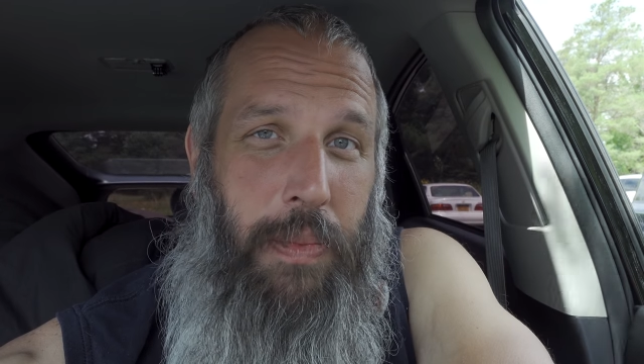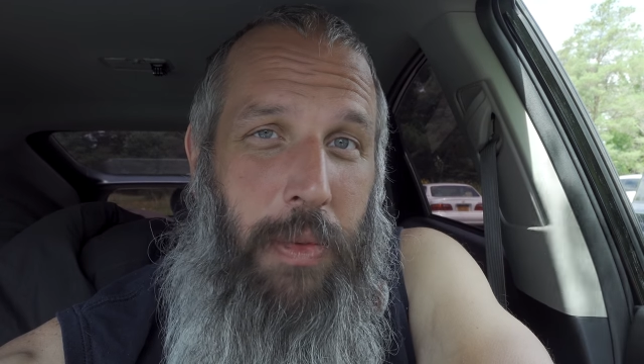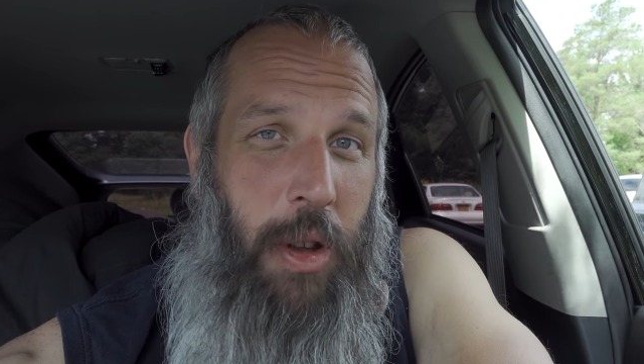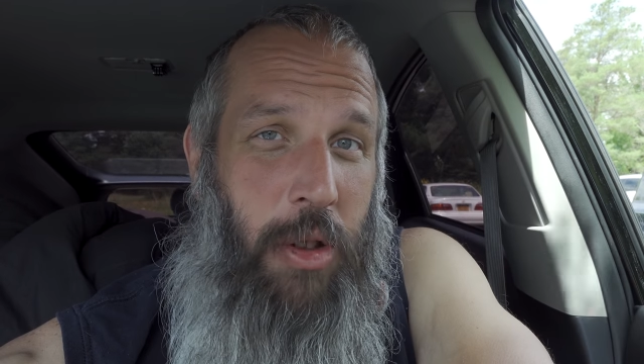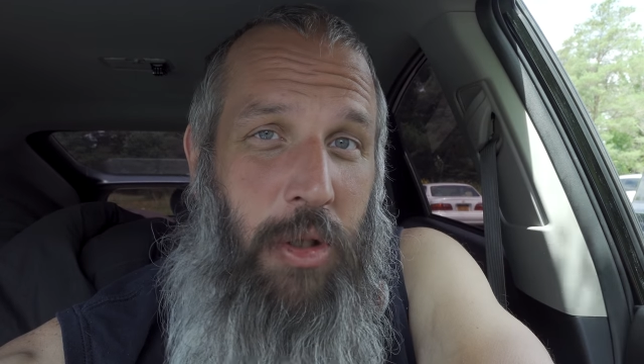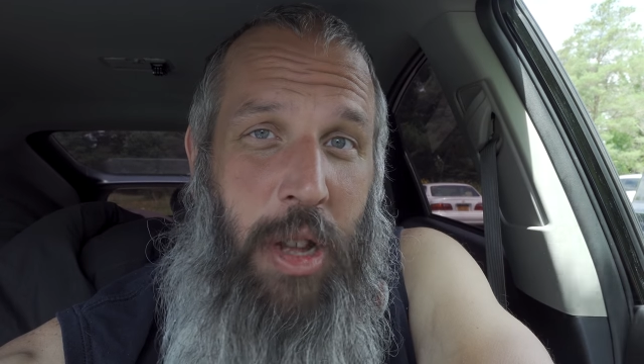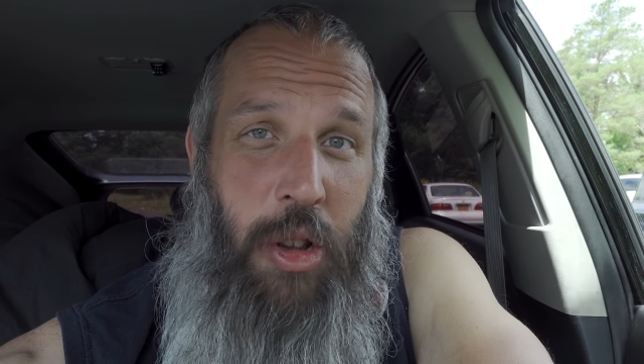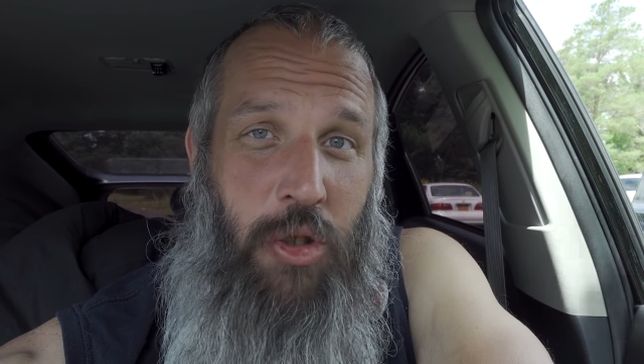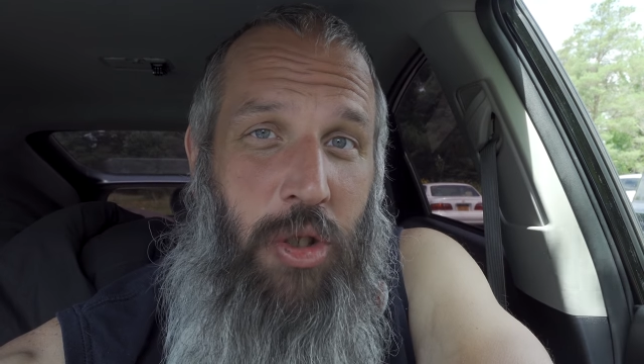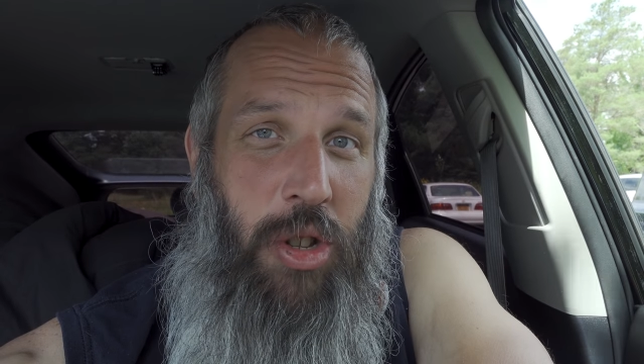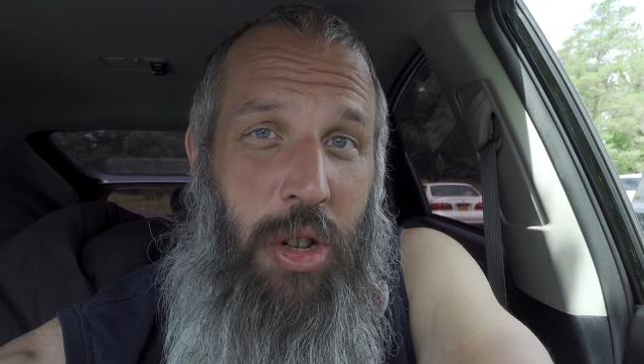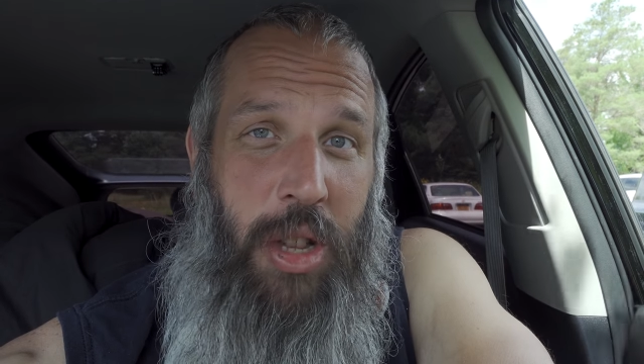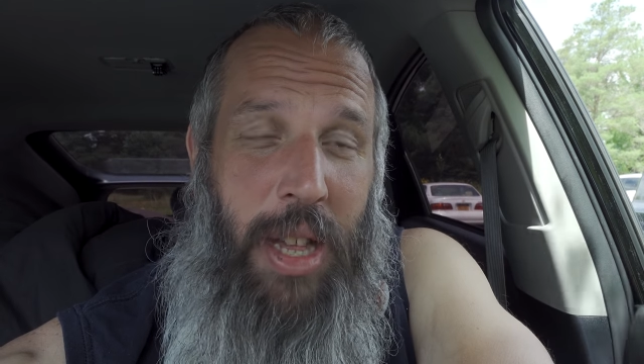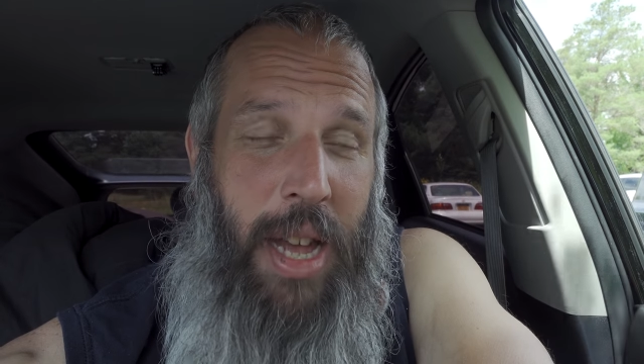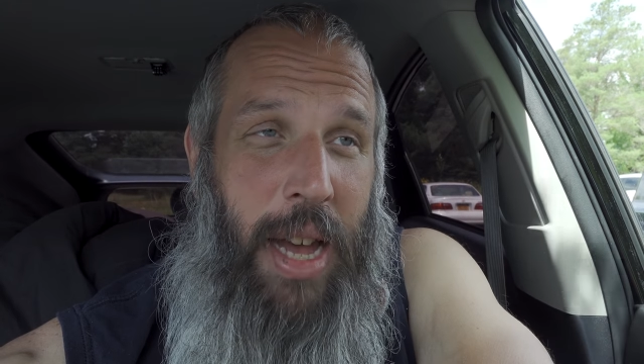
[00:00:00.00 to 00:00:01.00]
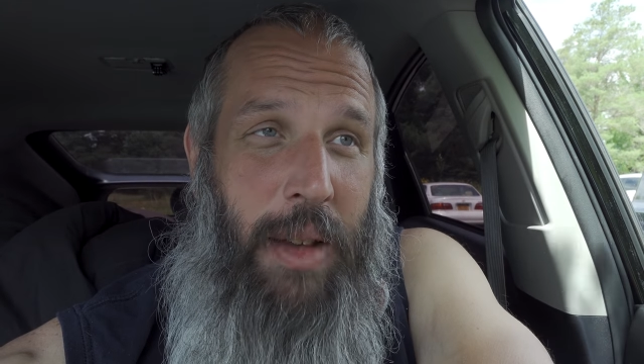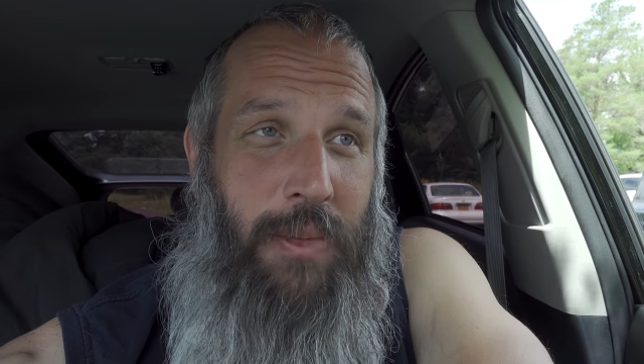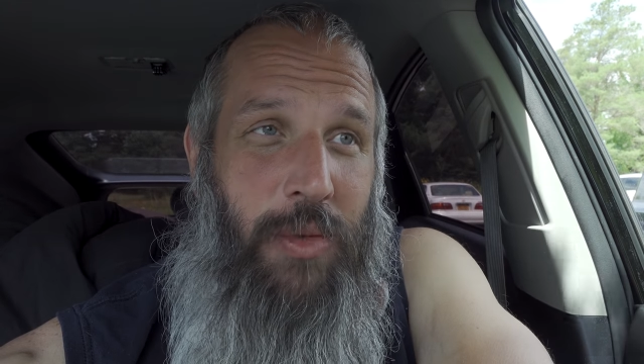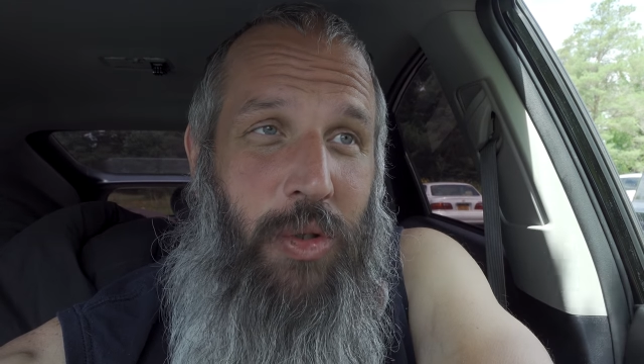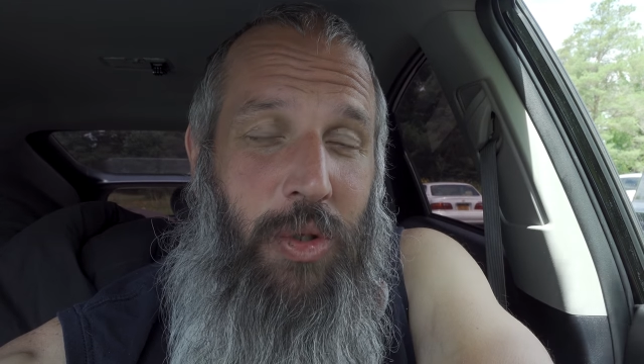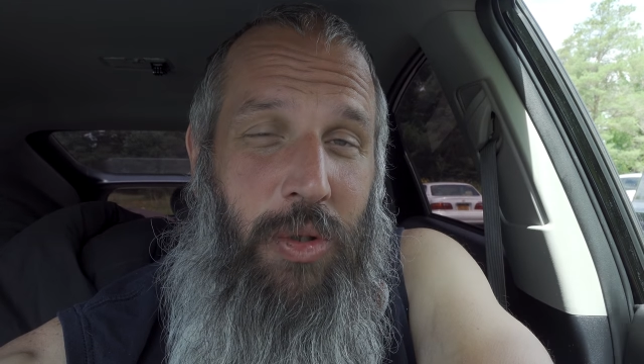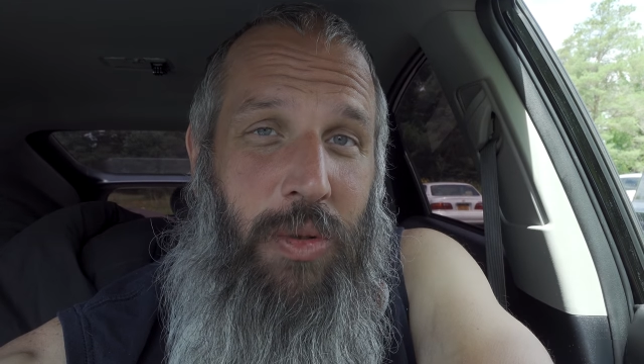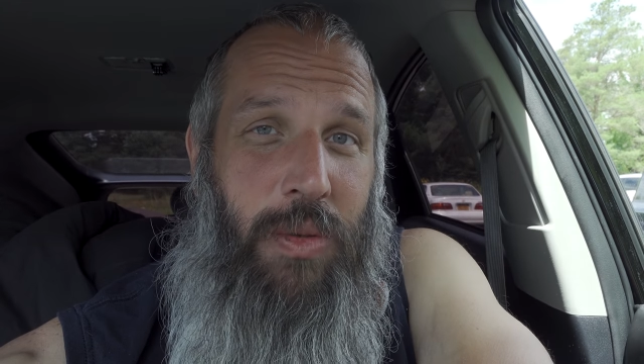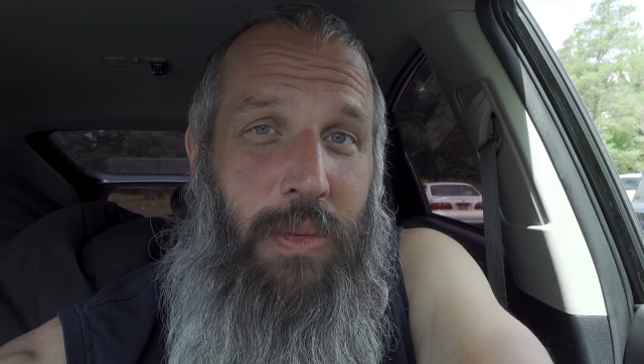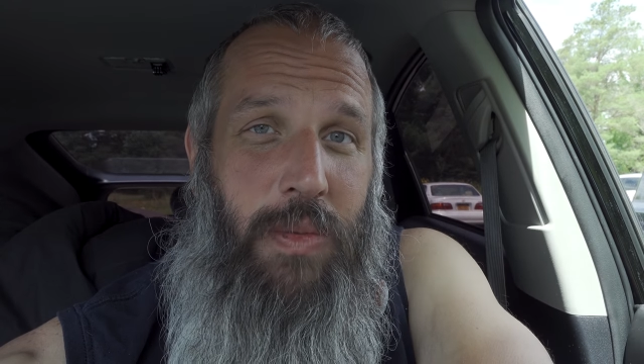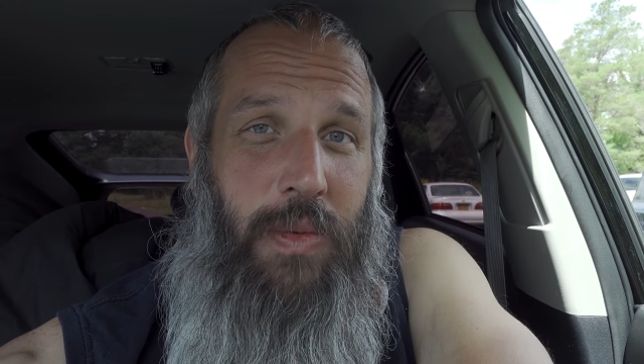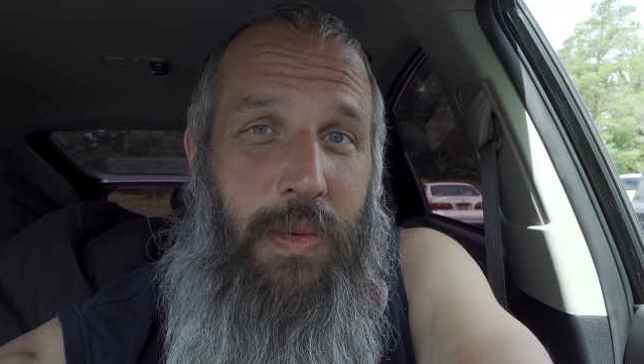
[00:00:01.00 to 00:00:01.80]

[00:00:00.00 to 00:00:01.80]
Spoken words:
nothing else to that. It's just